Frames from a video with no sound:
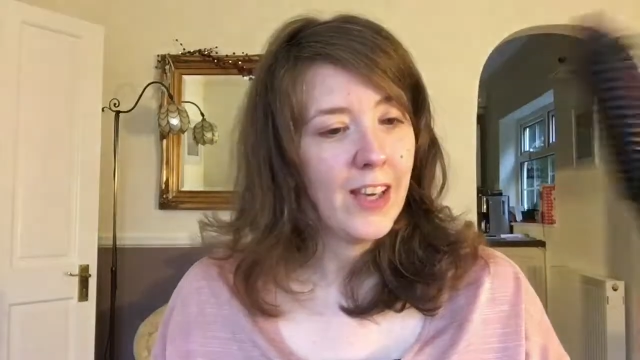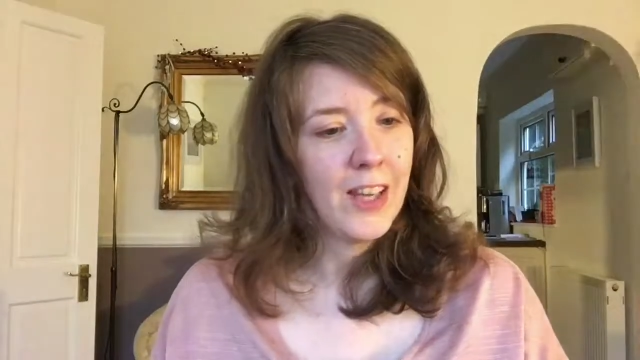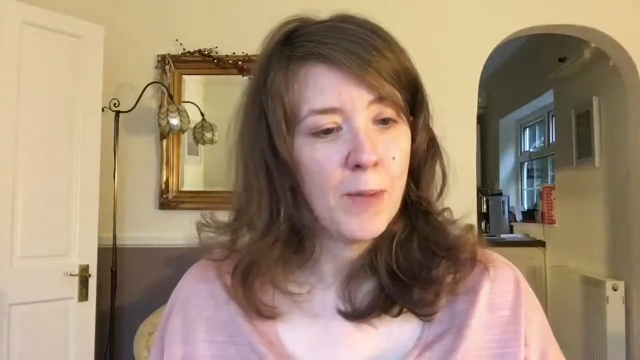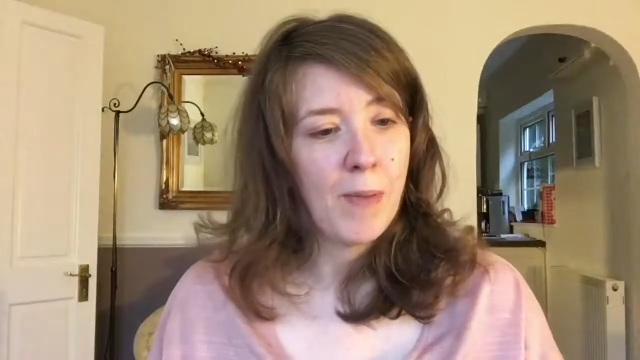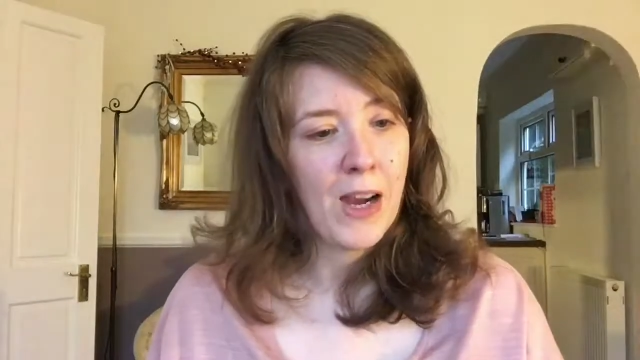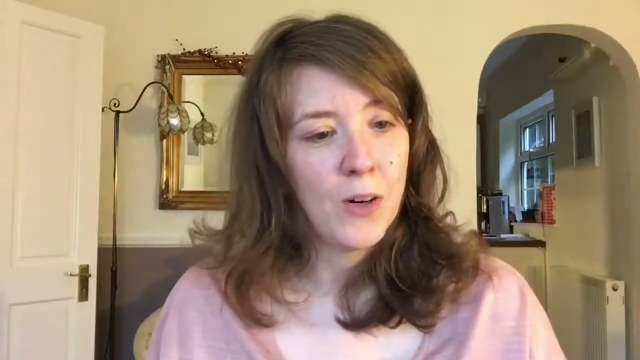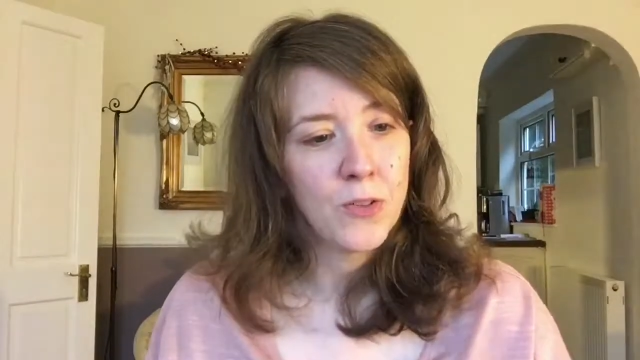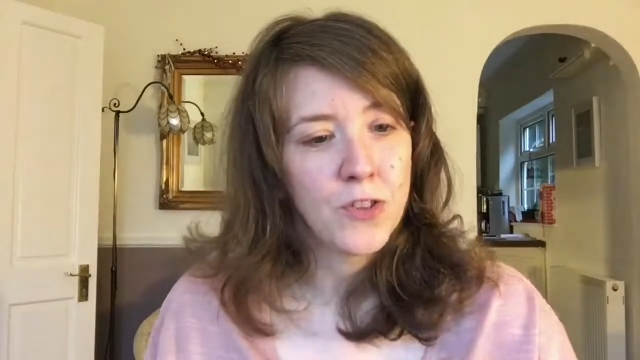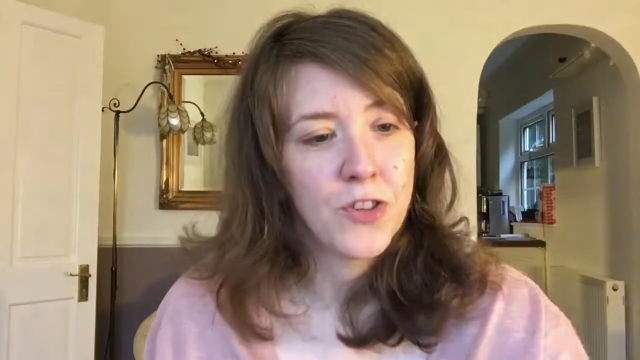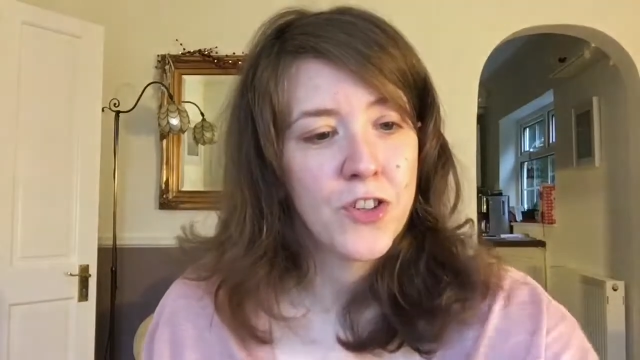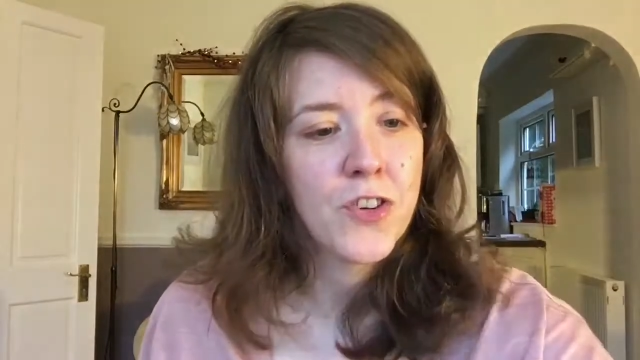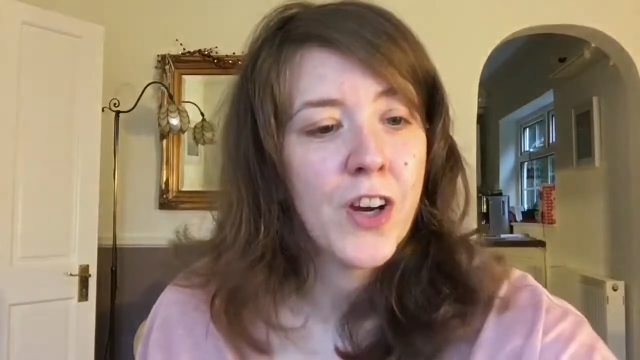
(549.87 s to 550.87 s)
in the
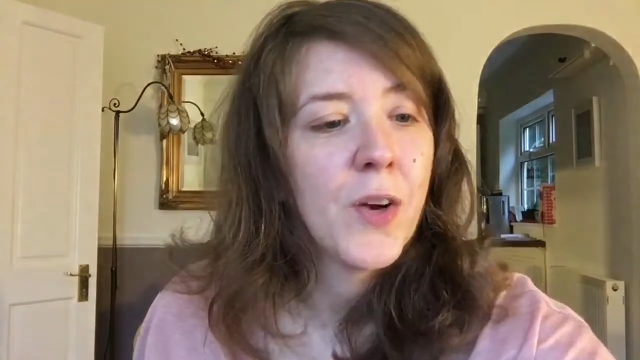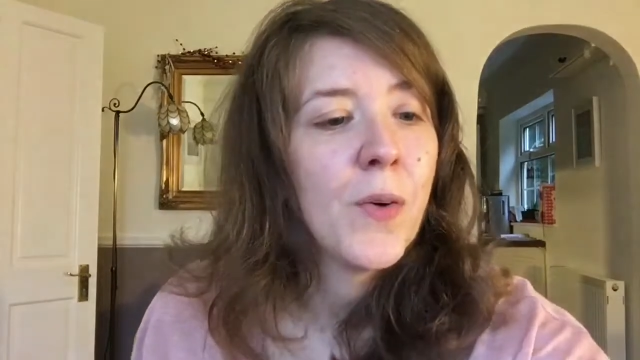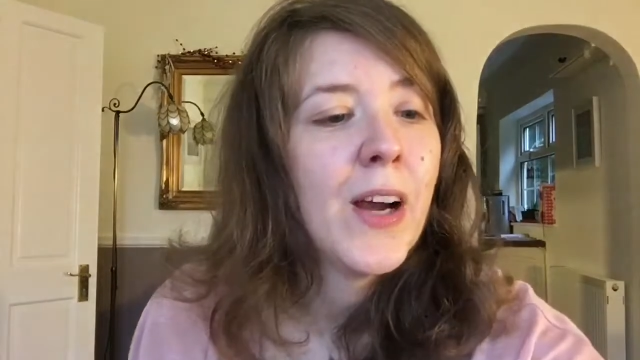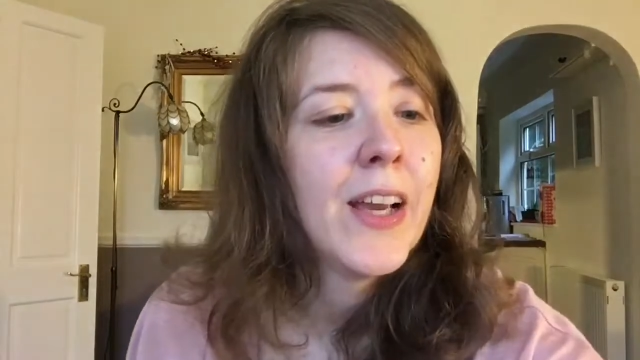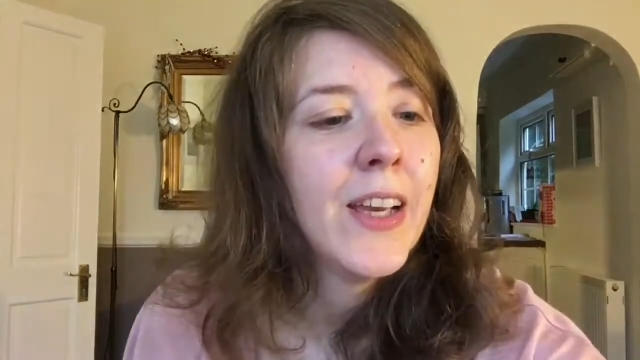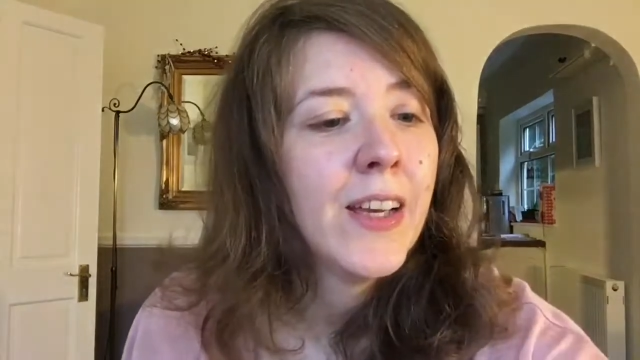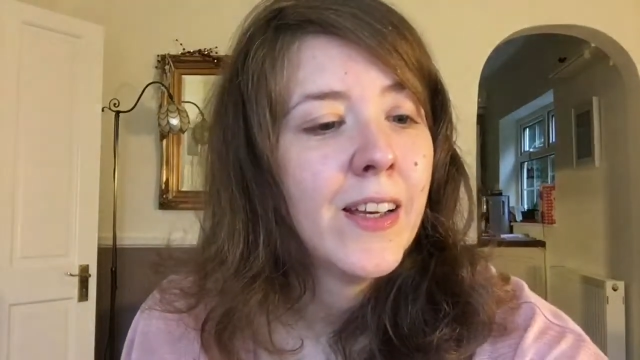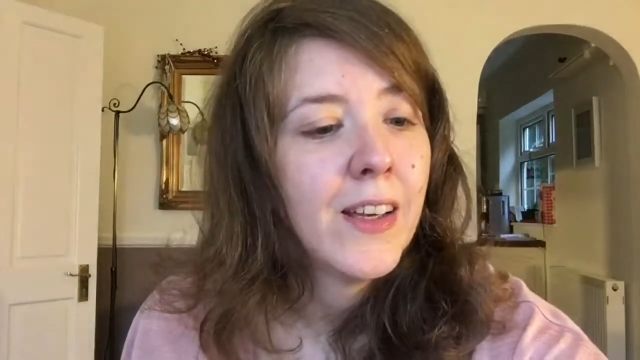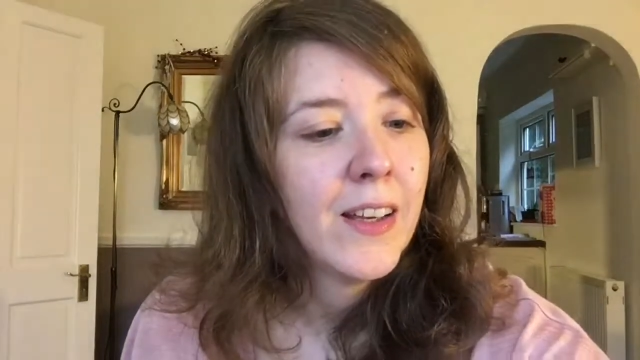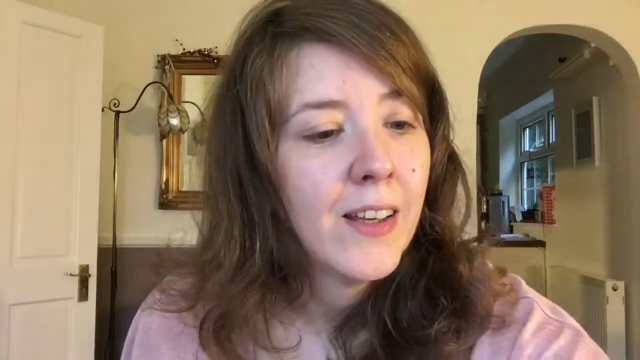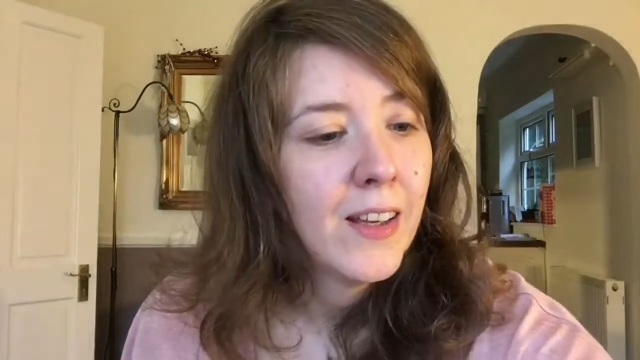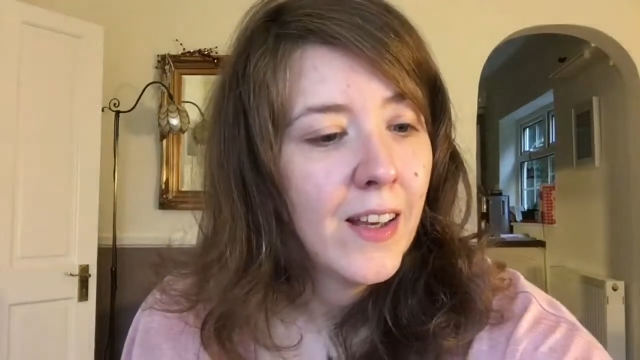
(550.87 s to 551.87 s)
pouch and straight away
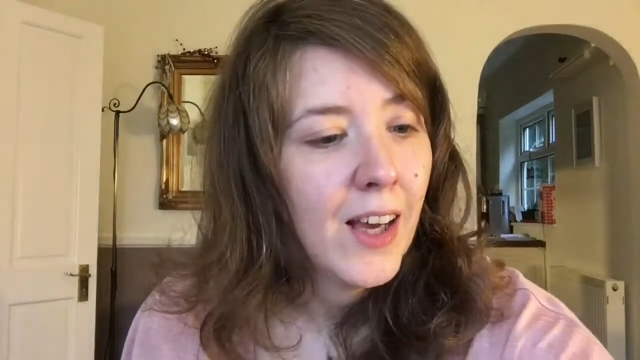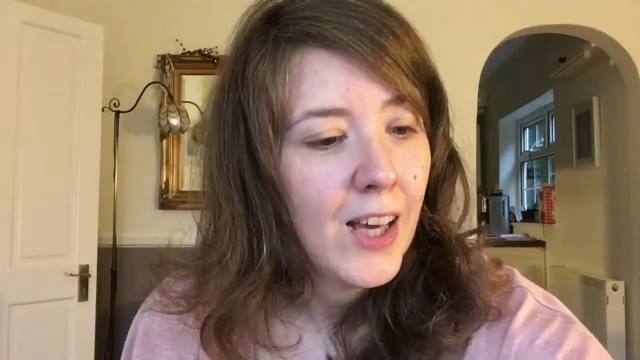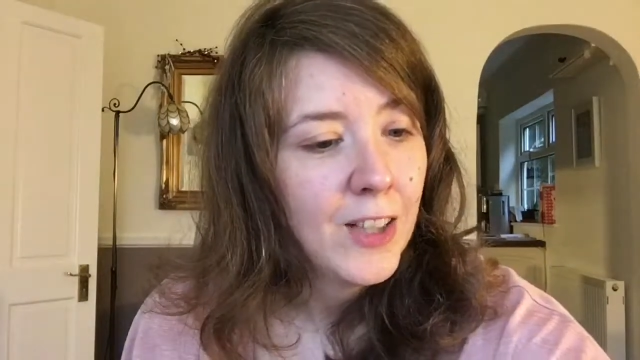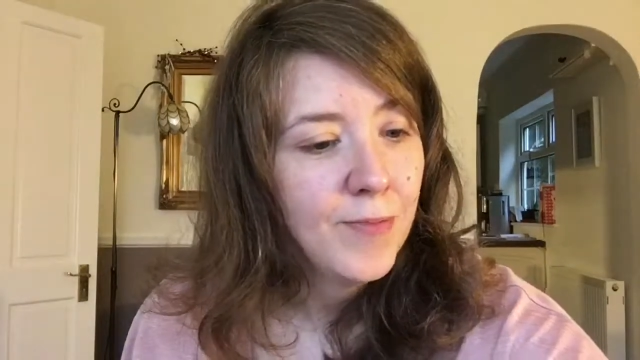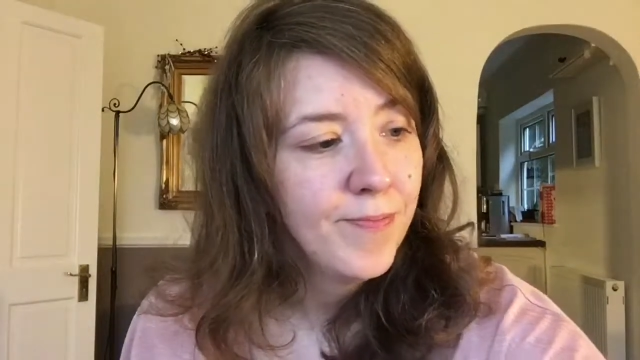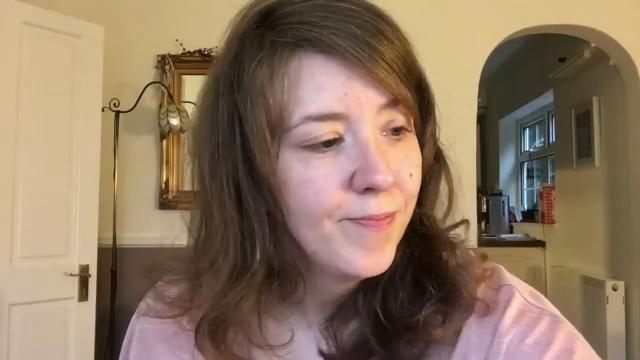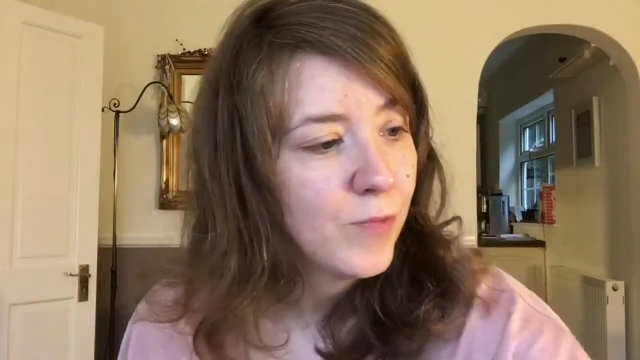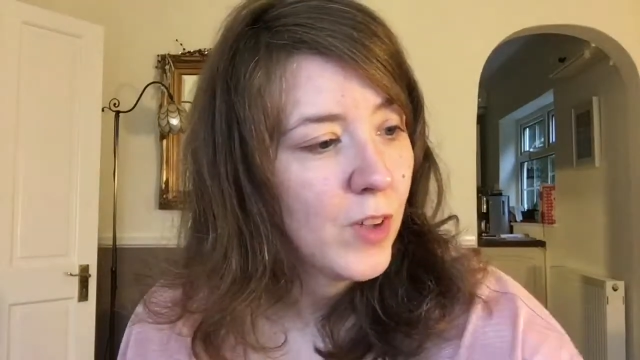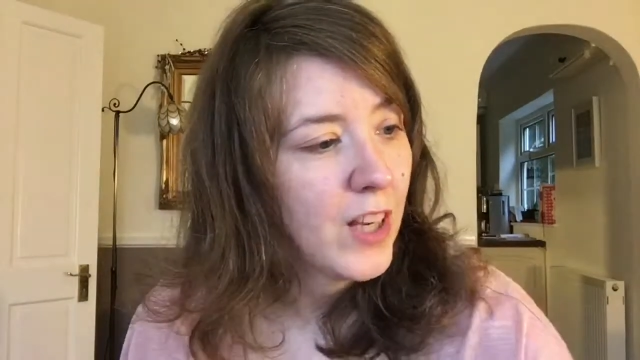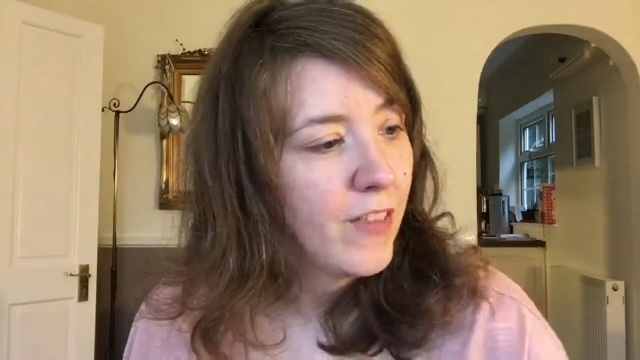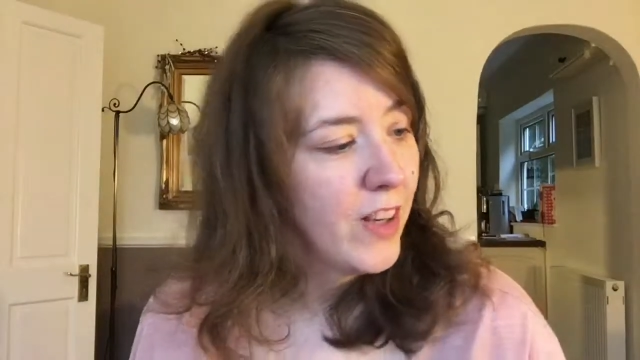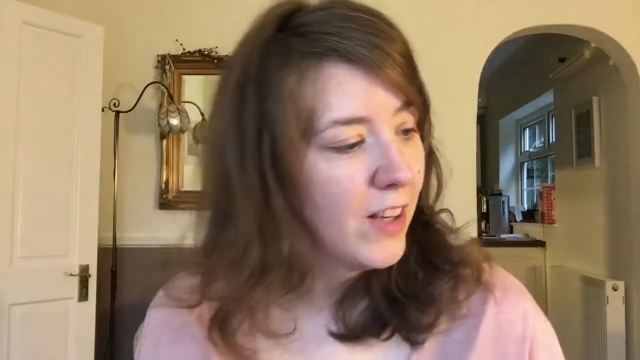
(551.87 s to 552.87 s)

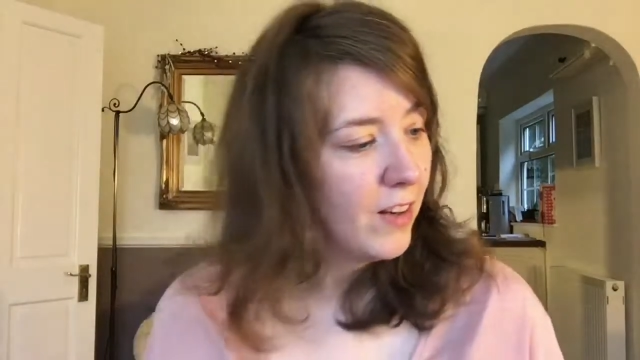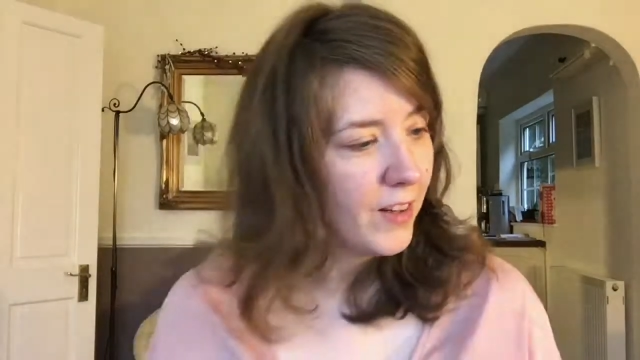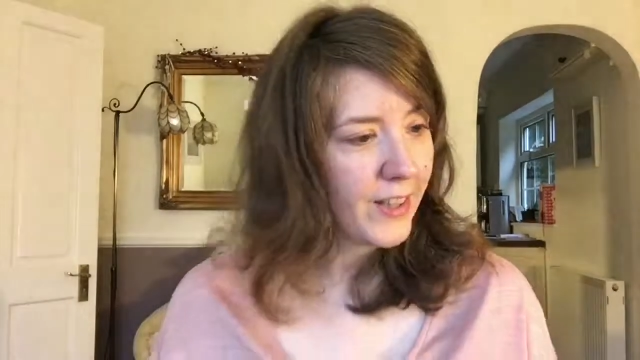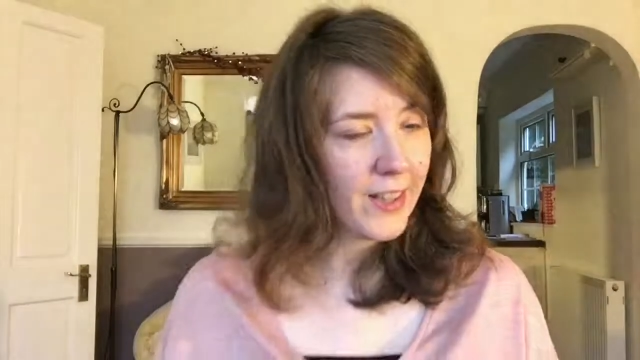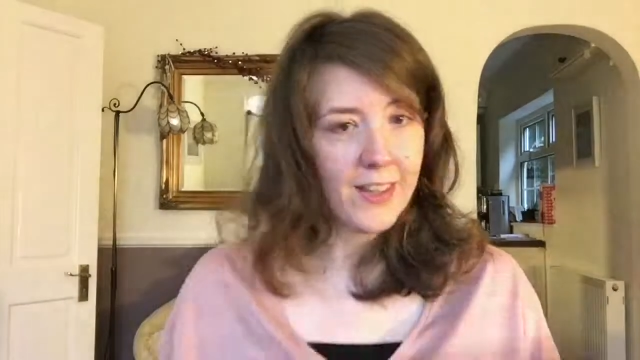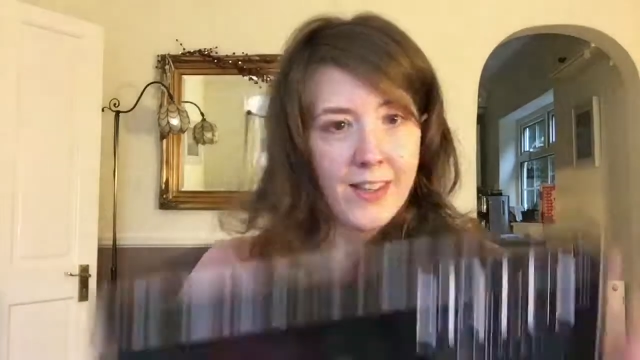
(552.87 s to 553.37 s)
whenever you like.